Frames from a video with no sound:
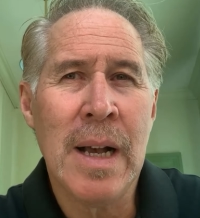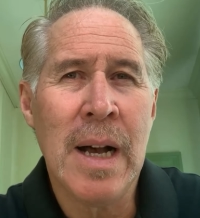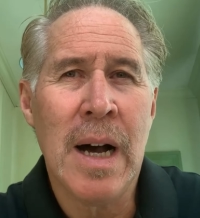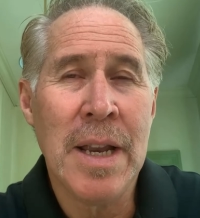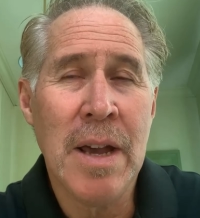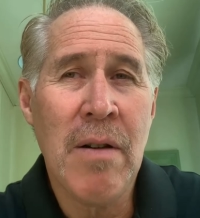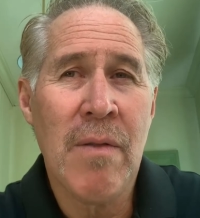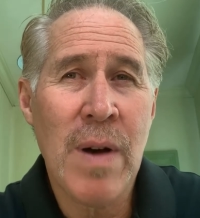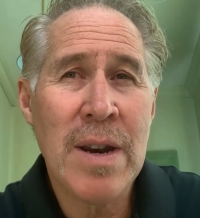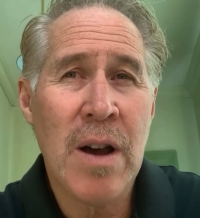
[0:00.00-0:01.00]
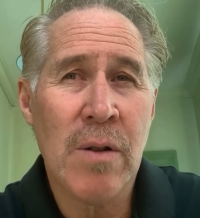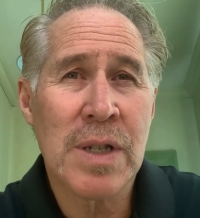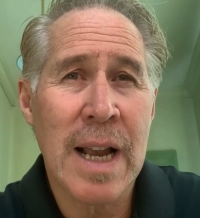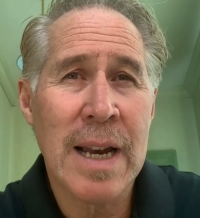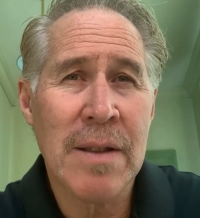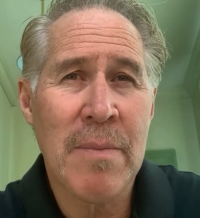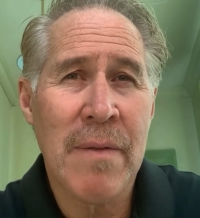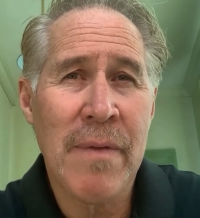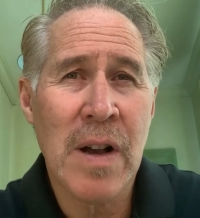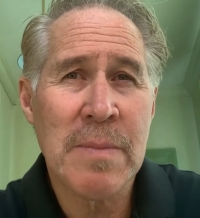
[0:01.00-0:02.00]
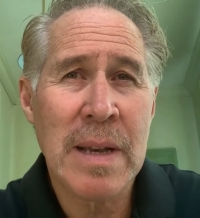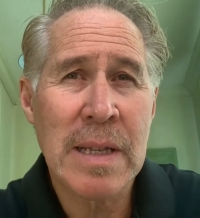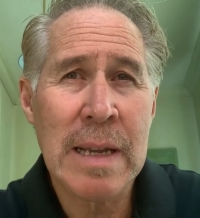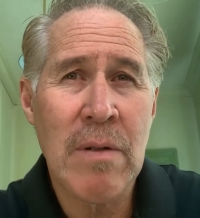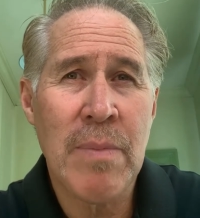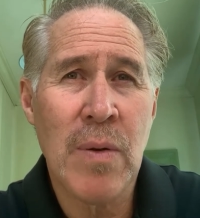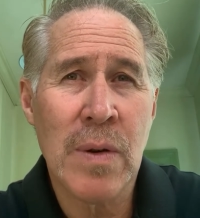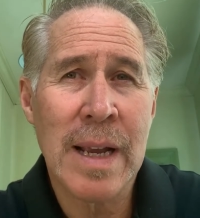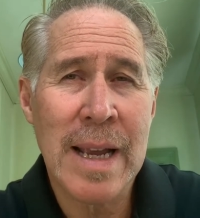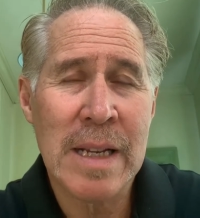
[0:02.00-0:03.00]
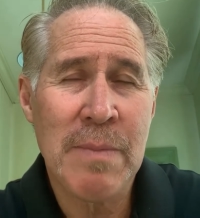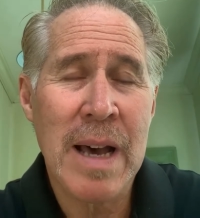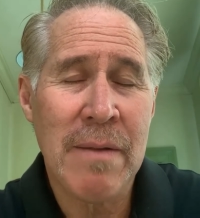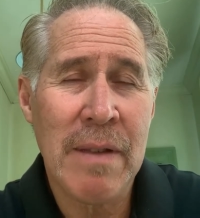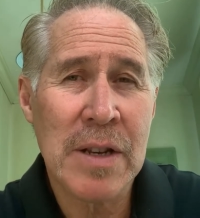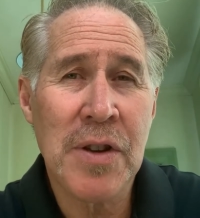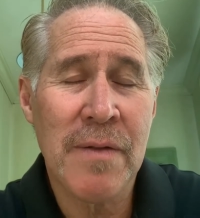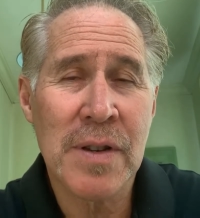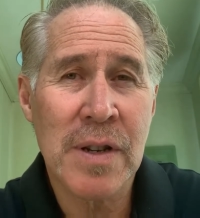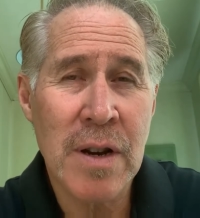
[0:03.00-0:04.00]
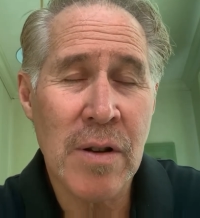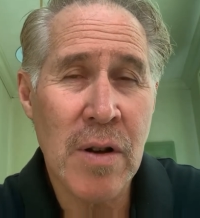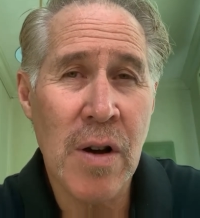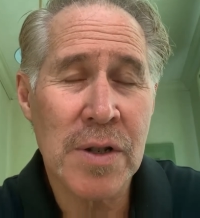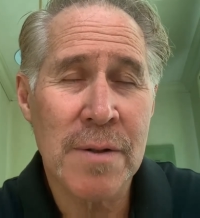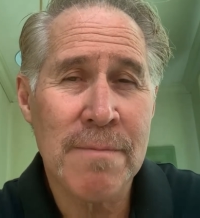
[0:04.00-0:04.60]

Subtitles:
I know of one wholesaler that provides monthly reporting as part of their service at no cost.